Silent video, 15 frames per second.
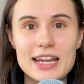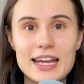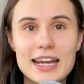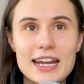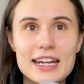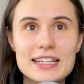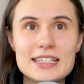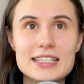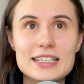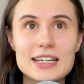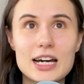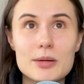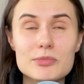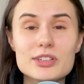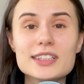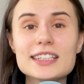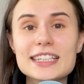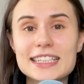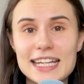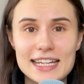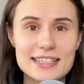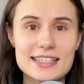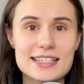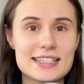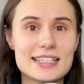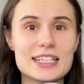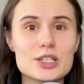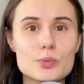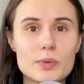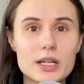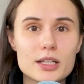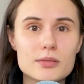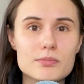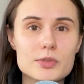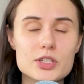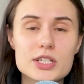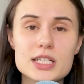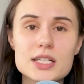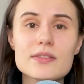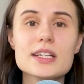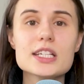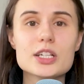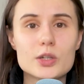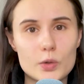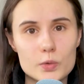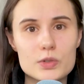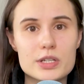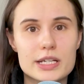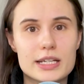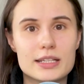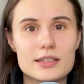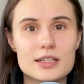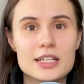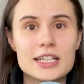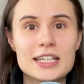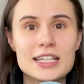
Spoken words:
and I'm really against it when productivity content